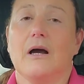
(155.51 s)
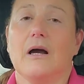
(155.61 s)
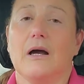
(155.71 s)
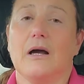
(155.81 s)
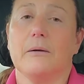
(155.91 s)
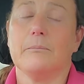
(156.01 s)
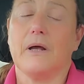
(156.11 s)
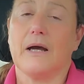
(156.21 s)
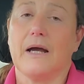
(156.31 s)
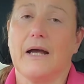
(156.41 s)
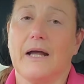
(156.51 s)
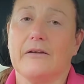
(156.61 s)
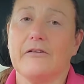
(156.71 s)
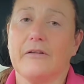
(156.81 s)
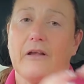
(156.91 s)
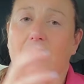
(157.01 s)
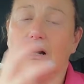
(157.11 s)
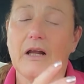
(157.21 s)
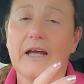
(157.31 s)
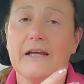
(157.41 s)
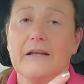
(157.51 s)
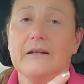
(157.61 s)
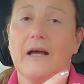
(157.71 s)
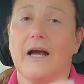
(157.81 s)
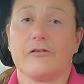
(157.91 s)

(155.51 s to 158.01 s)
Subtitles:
and the client